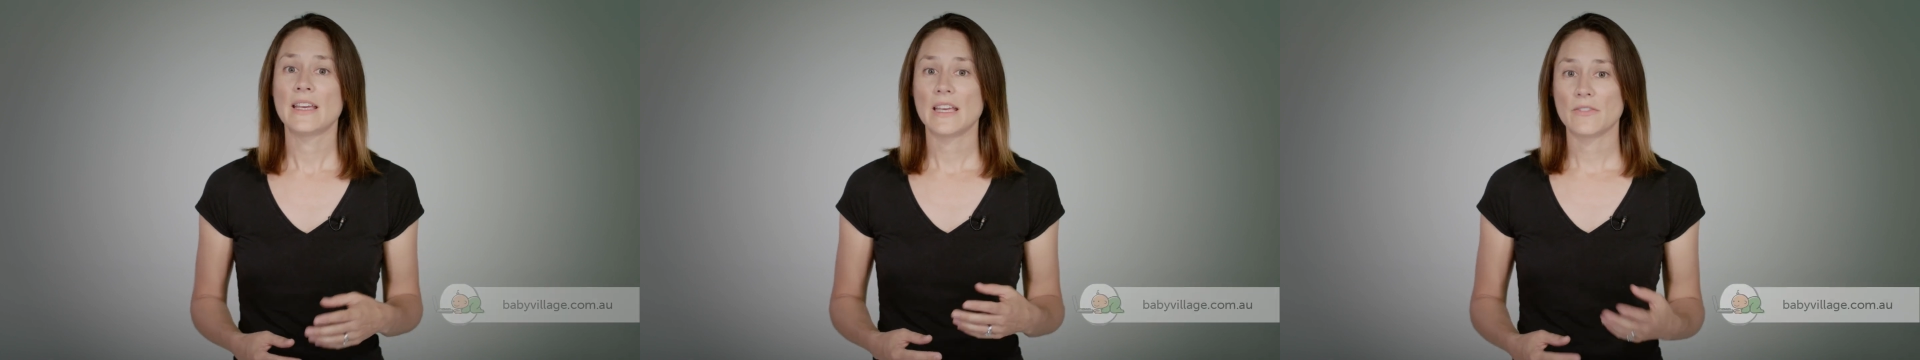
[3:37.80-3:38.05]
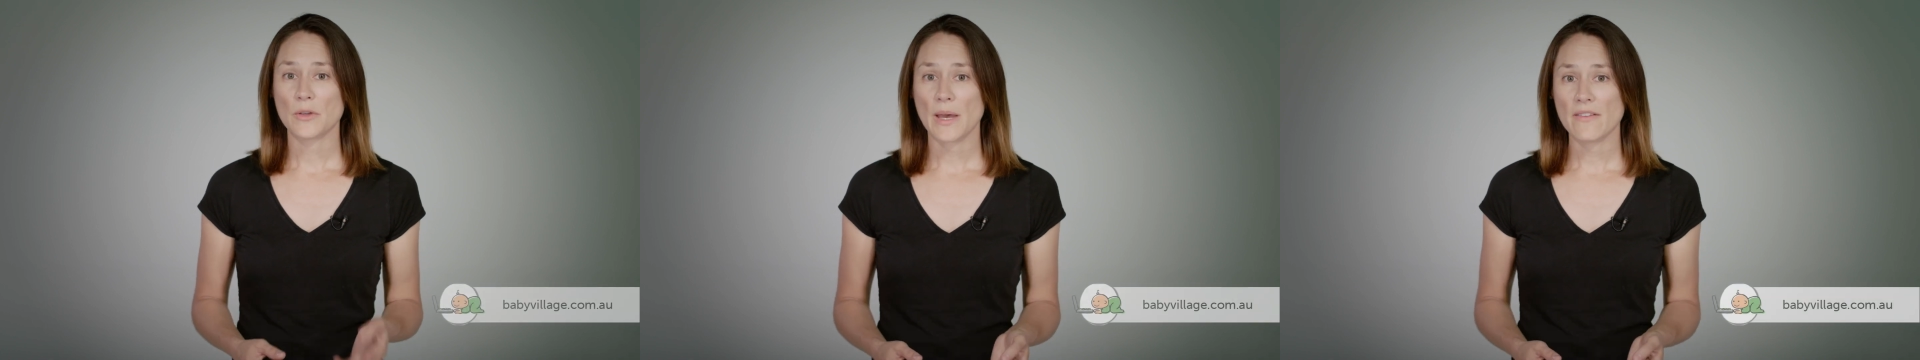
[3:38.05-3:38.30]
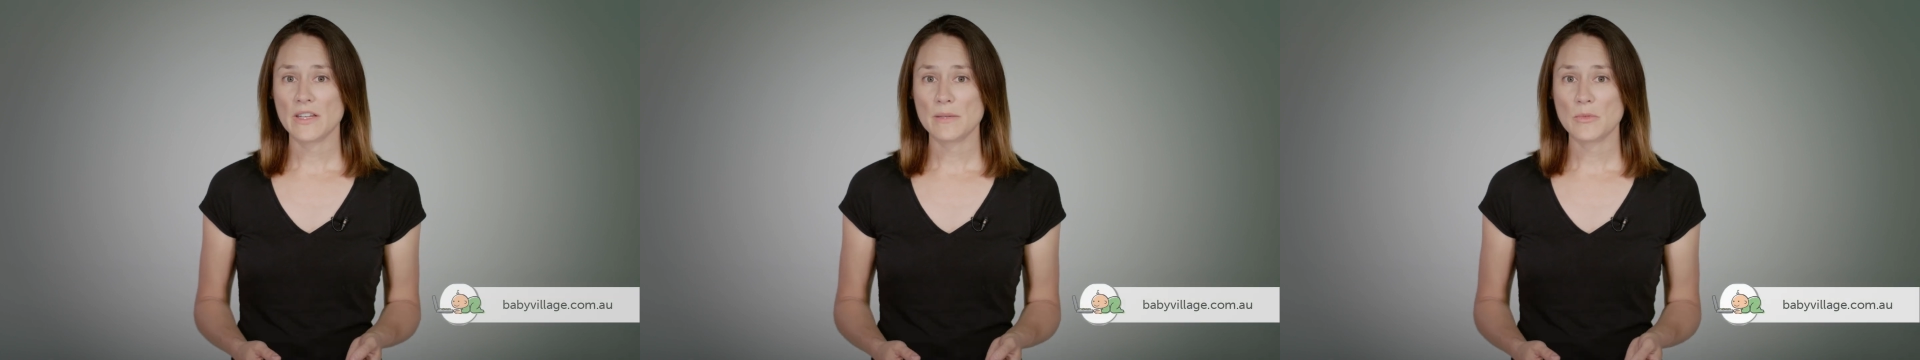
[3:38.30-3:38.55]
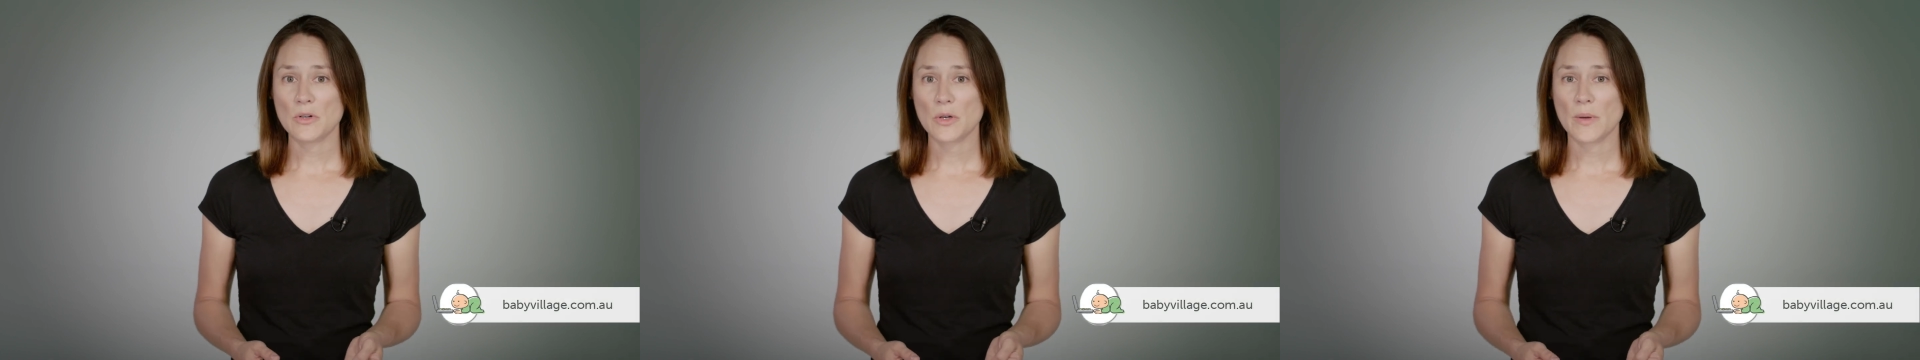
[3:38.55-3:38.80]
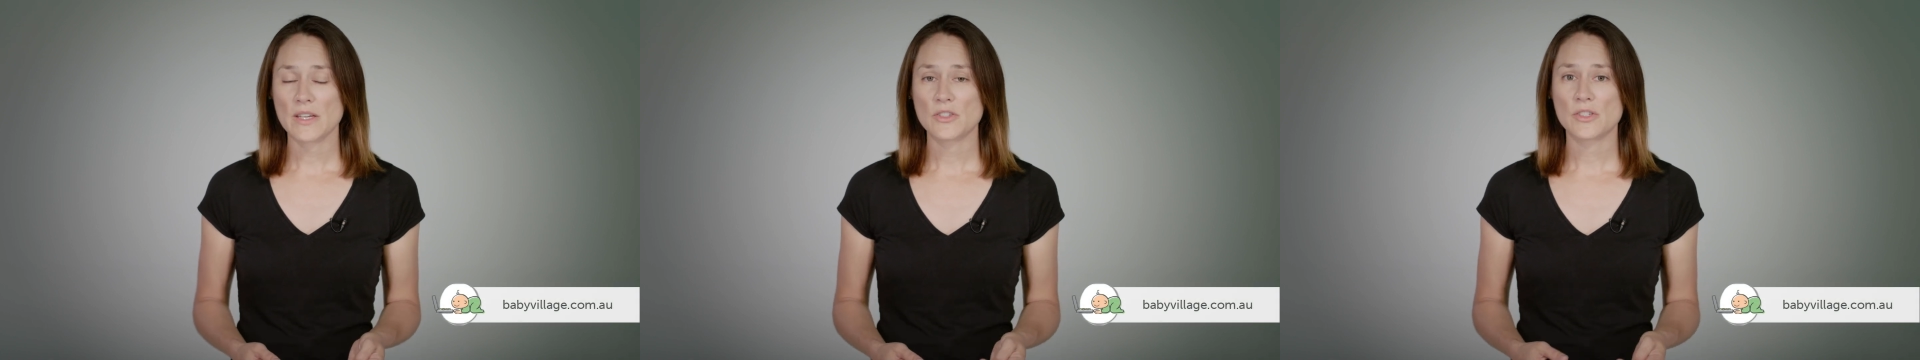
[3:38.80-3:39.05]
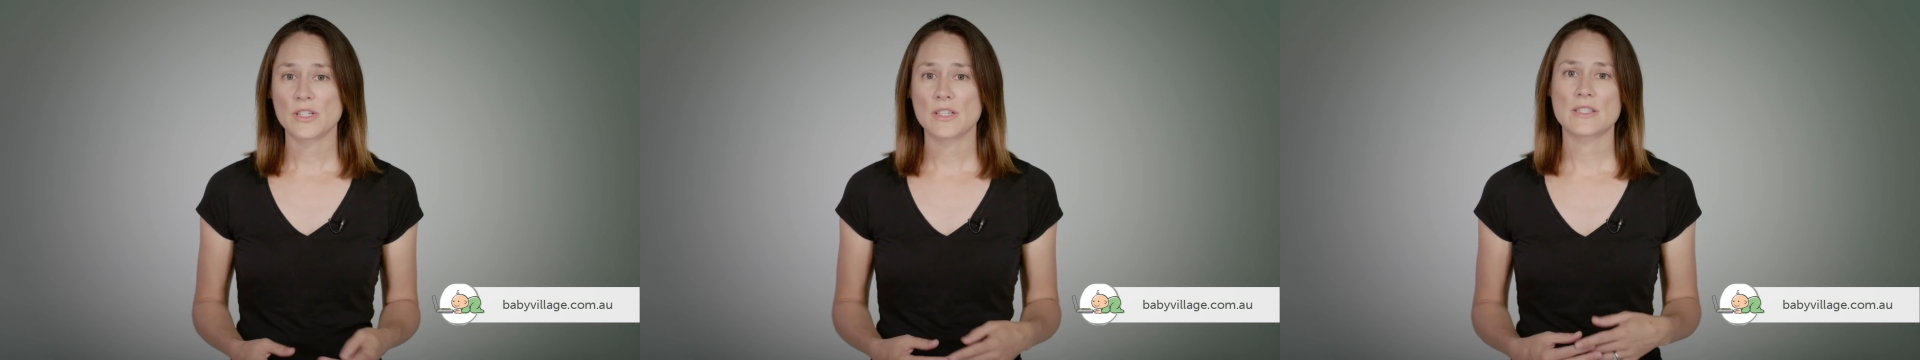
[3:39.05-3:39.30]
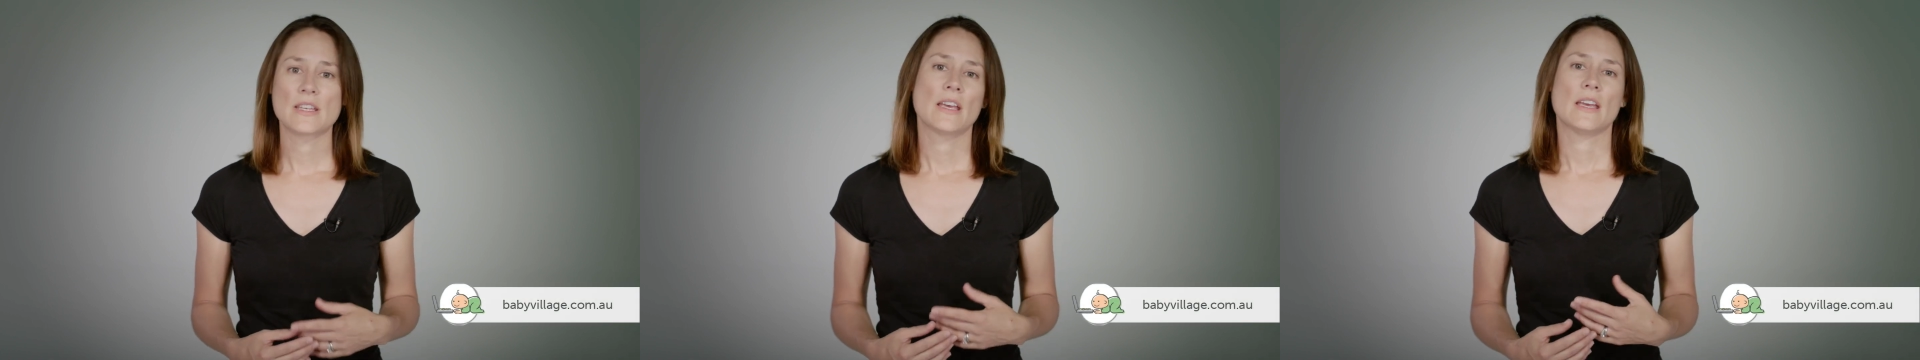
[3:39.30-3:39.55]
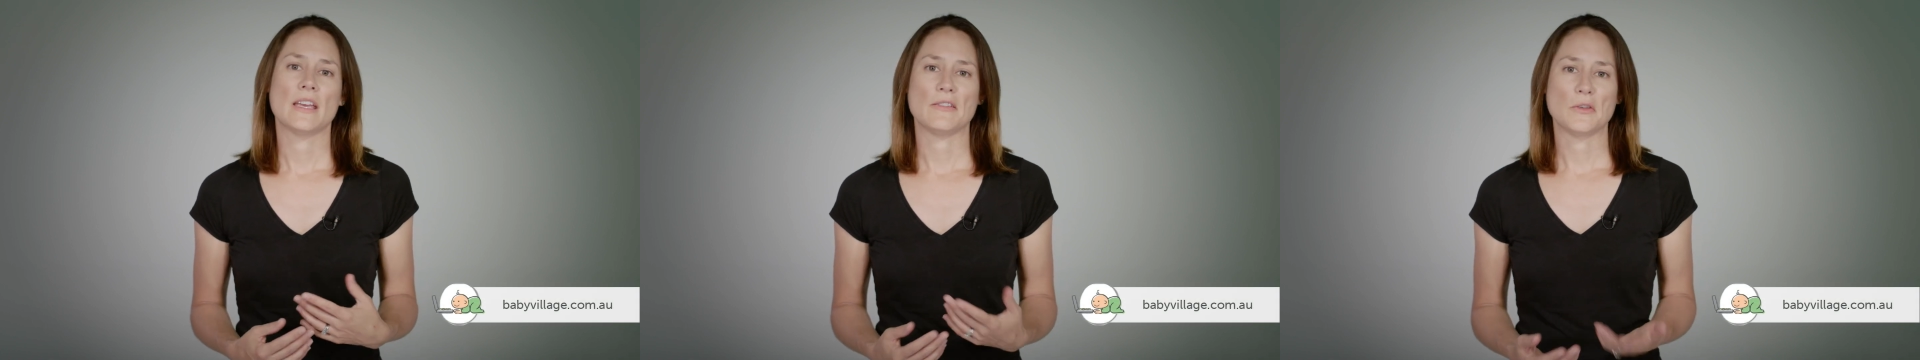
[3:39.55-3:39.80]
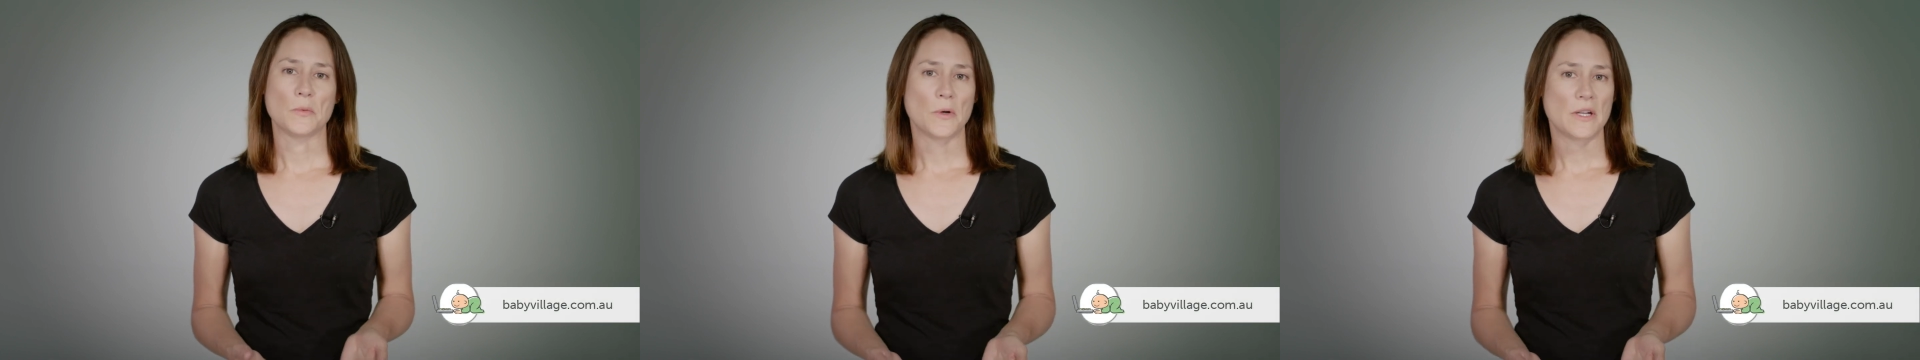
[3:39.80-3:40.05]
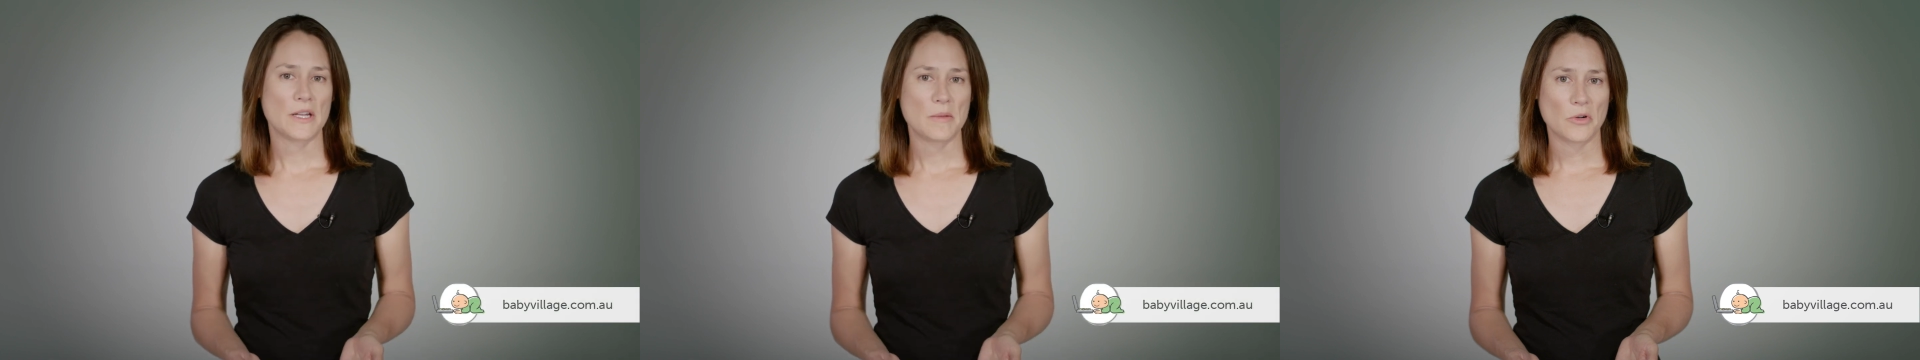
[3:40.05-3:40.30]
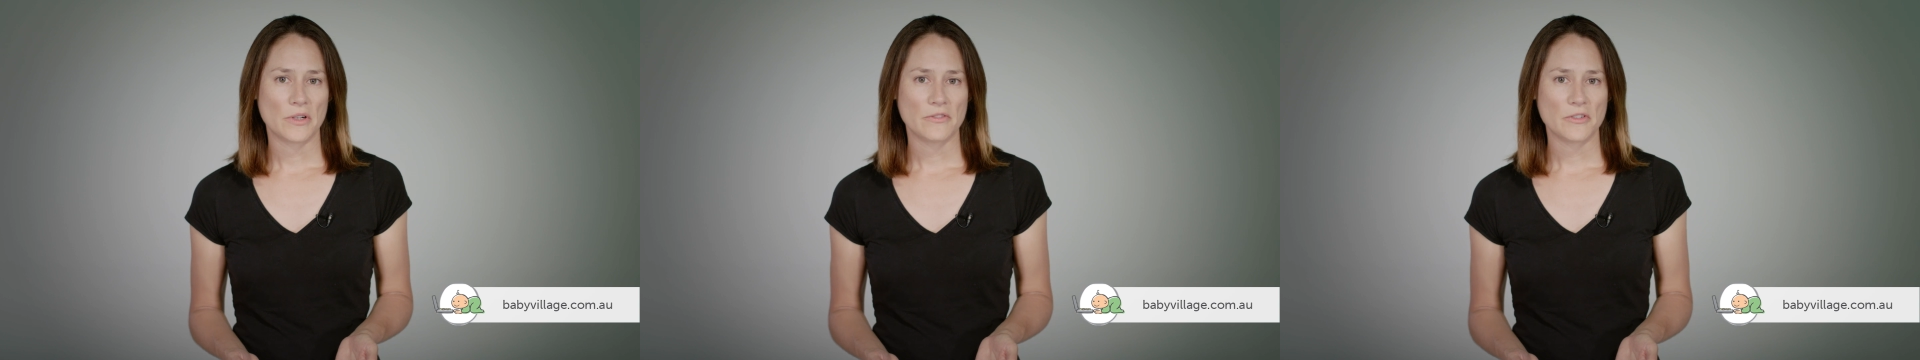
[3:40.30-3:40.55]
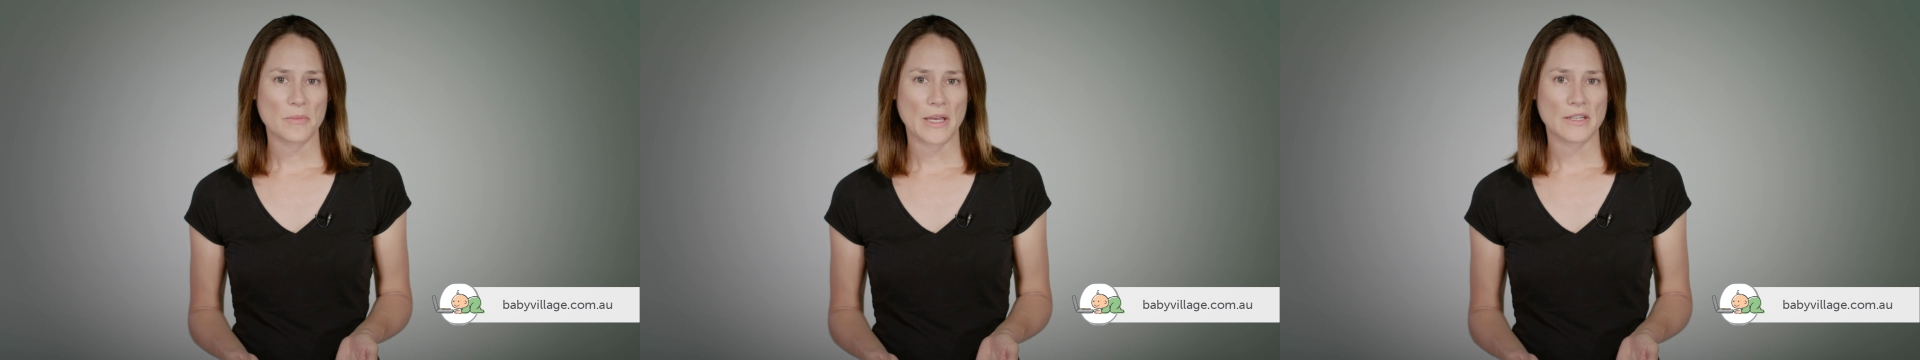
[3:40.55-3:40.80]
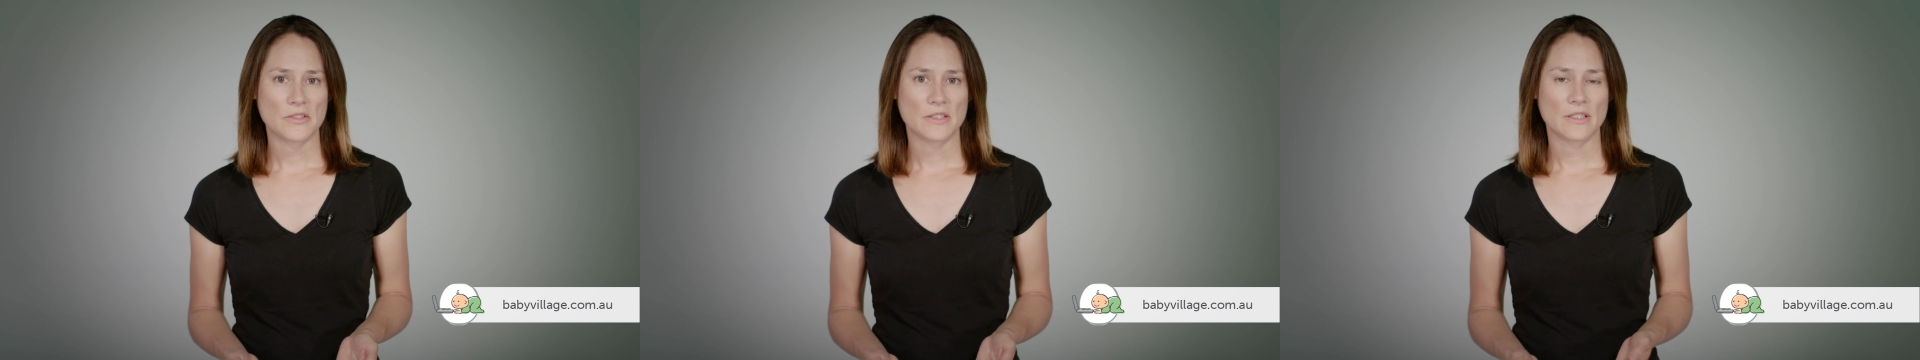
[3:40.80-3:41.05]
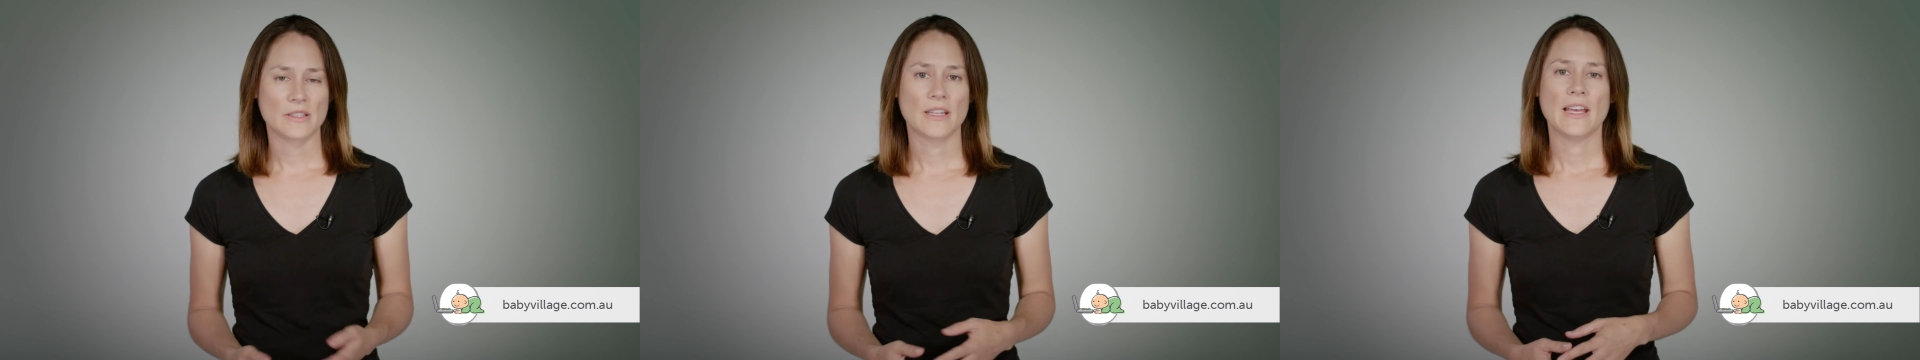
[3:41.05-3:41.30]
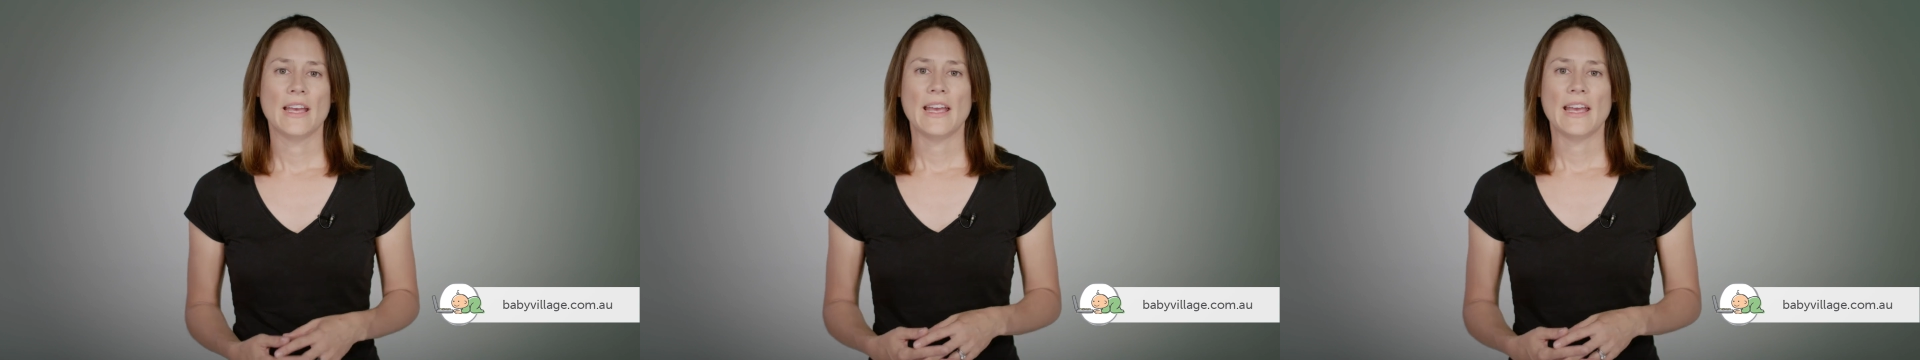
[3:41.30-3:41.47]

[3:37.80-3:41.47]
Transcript: If you have any more questions, if you want any more information,